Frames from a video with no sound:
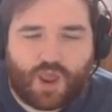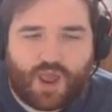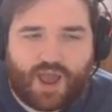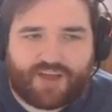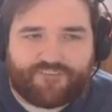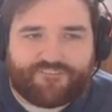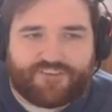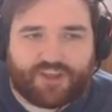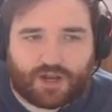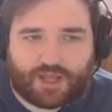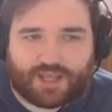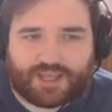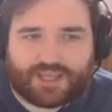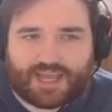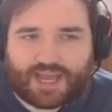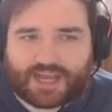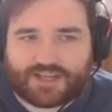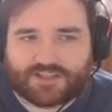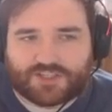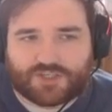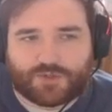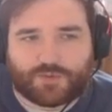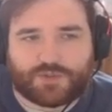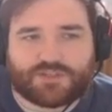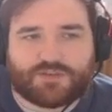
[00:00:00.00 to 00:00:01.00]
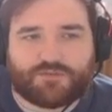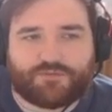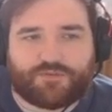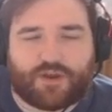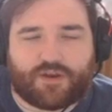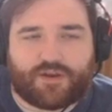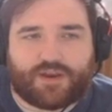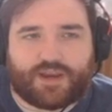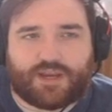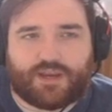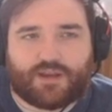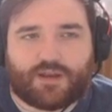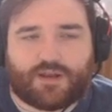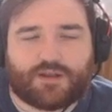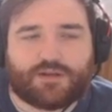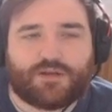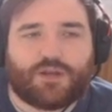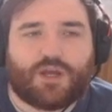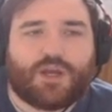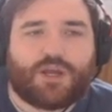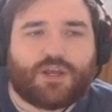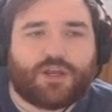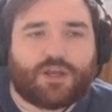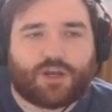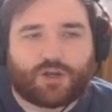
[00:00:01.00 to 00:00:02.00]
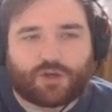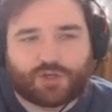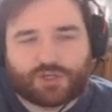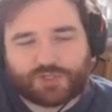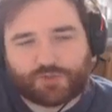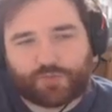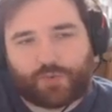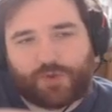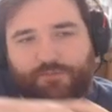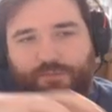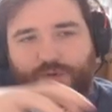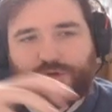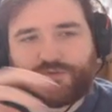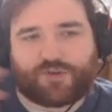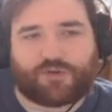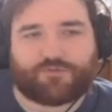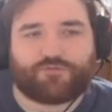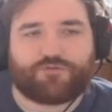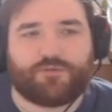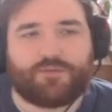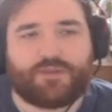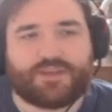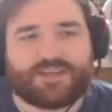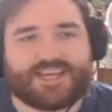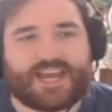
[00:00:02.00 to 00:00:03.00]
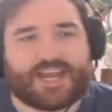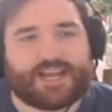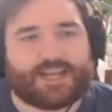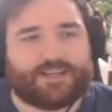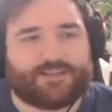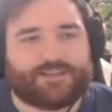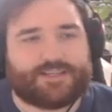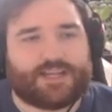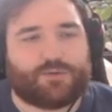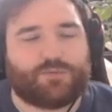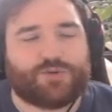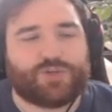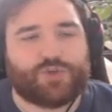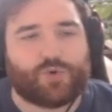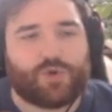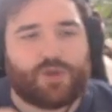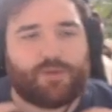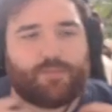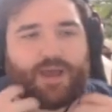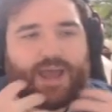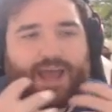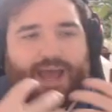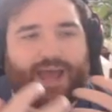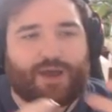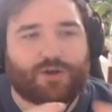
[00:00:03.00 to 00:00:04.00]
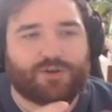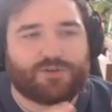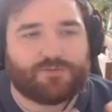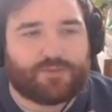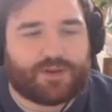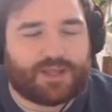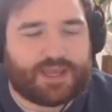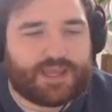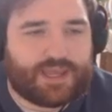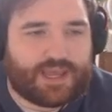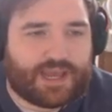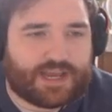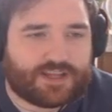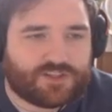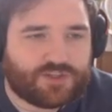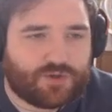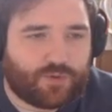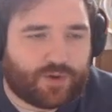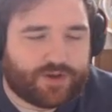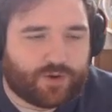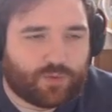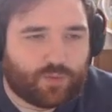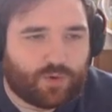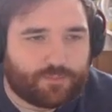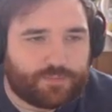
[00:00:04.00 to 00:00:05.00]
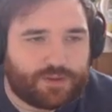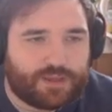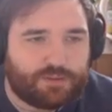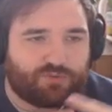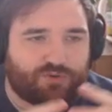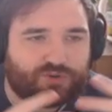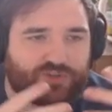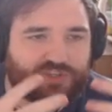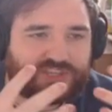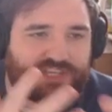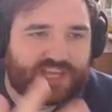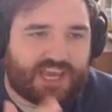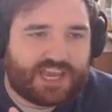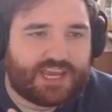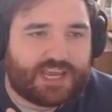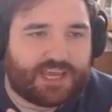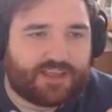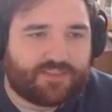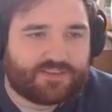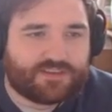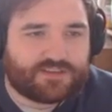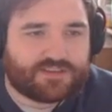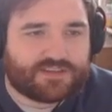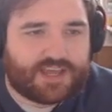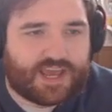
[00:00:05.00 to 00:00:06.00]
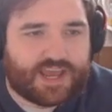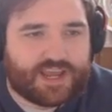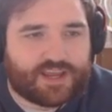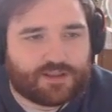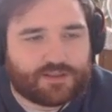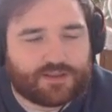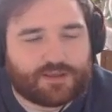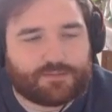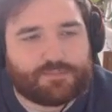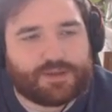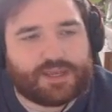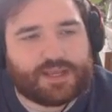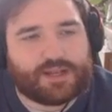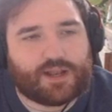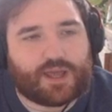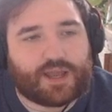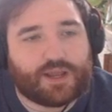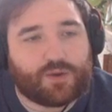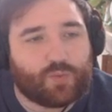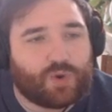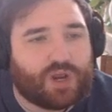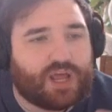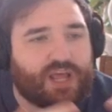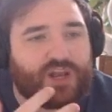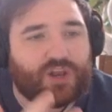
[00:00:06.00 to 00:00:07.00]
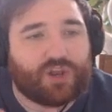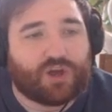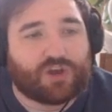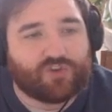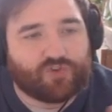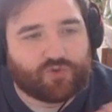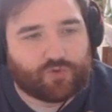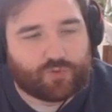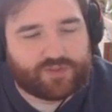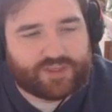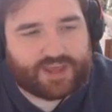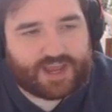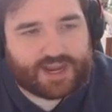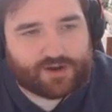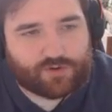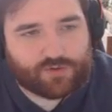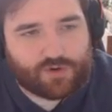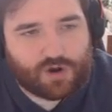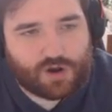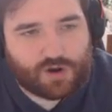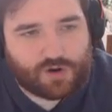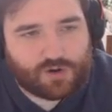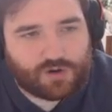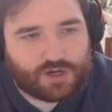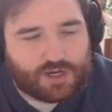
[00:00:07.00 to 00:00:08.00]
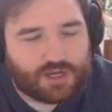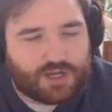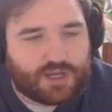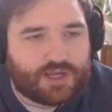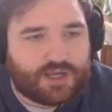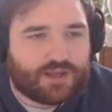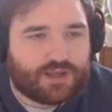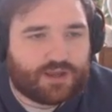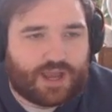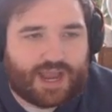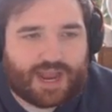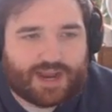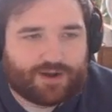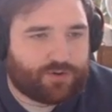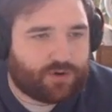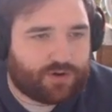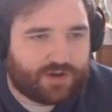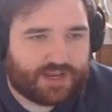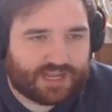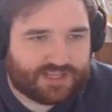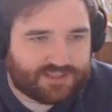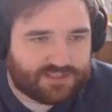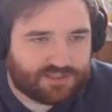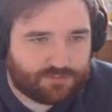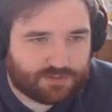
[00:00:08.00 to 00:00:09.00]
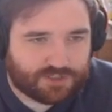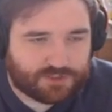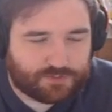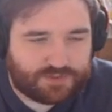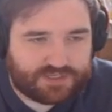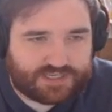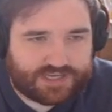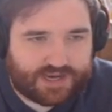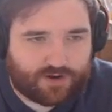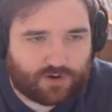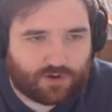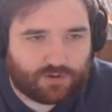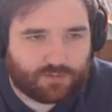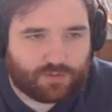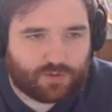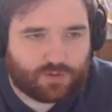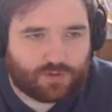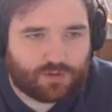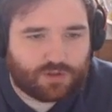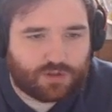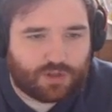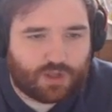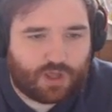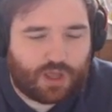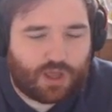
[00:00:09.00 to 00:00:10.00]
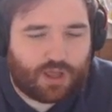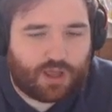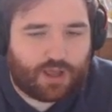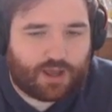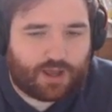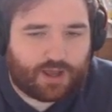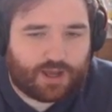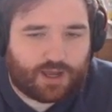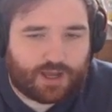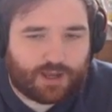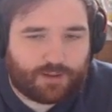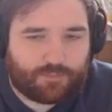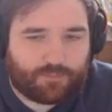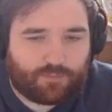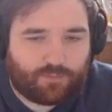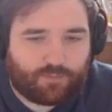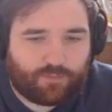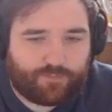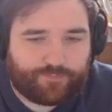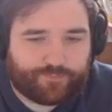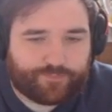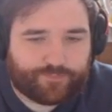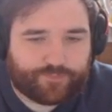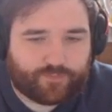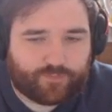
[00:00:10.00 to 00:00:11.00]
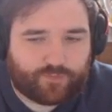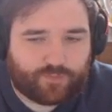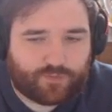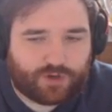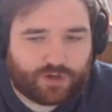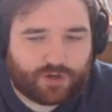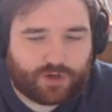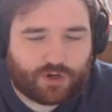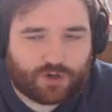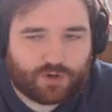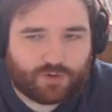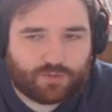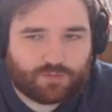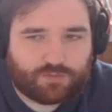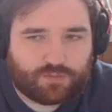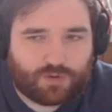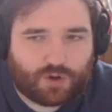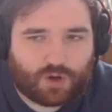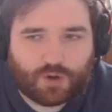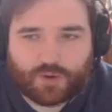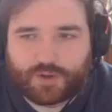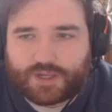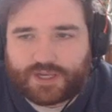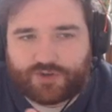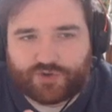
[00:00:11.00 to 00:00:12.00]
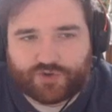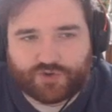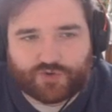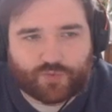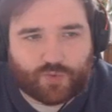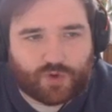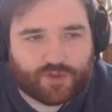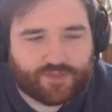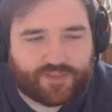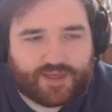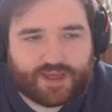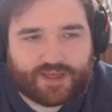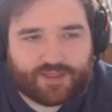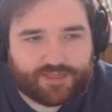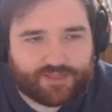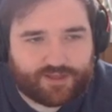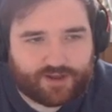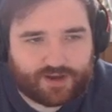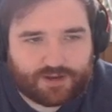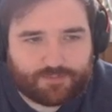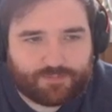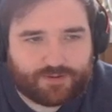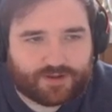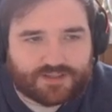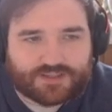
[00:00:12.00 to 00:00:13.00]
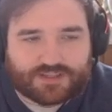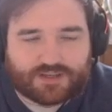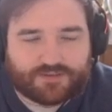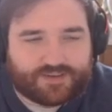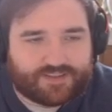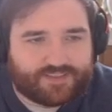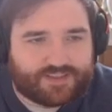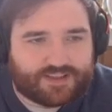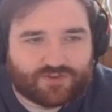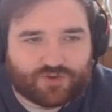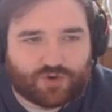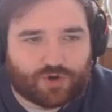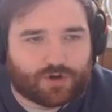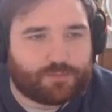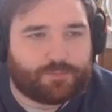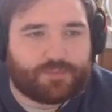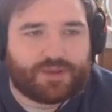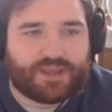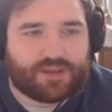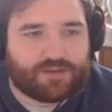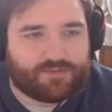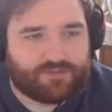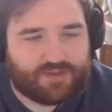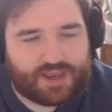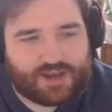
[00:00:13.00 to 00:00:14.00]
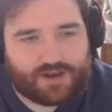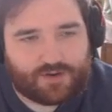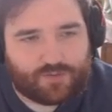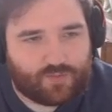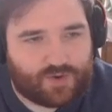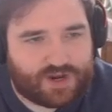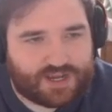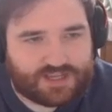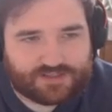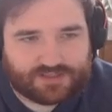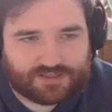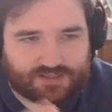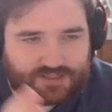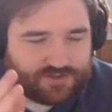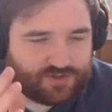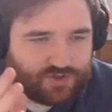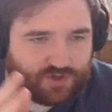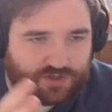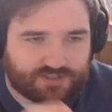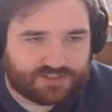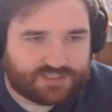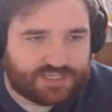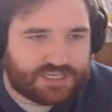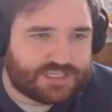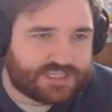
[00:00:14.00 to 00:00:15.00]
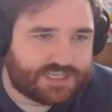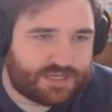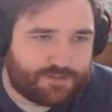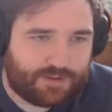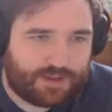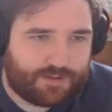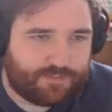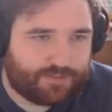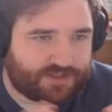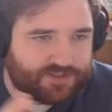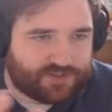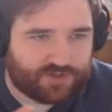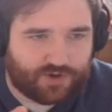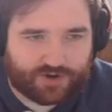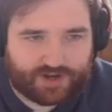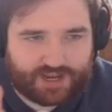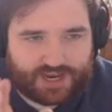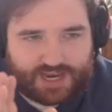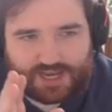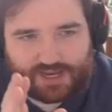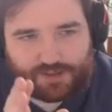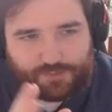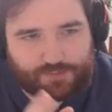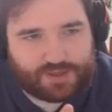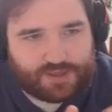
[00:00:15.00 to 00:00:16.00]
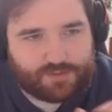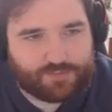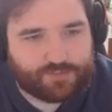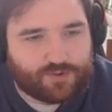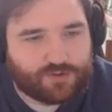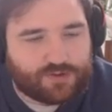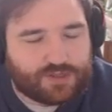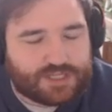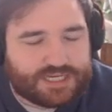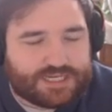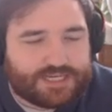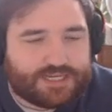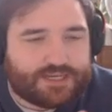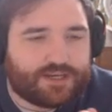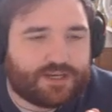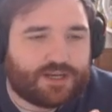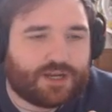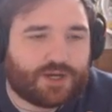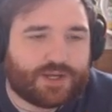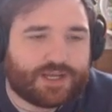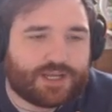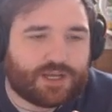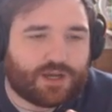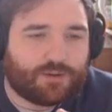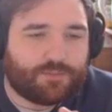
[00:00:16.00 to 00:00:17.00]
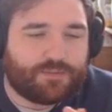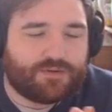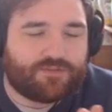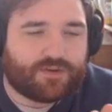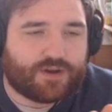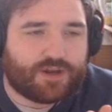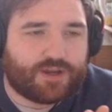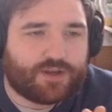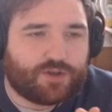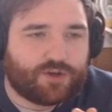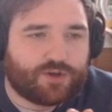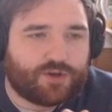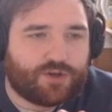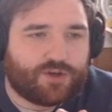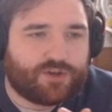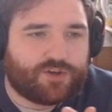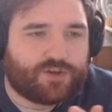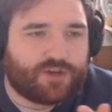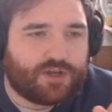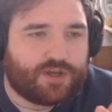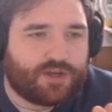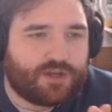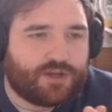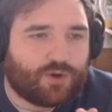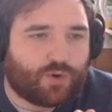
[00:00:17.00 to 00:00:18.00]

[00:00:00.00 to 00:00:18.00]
I feel like Katsu is a very, because we've moved on from the deck list now. We're talking about how to play Katsu. I don't want people just taking this deck and then being like, well, I lost with aggro. Aggro Katsu must be terrible. Oh, he just won that 30-person event. That's not a big event. It's not 60 people, it's not 80 people. It can't be very good.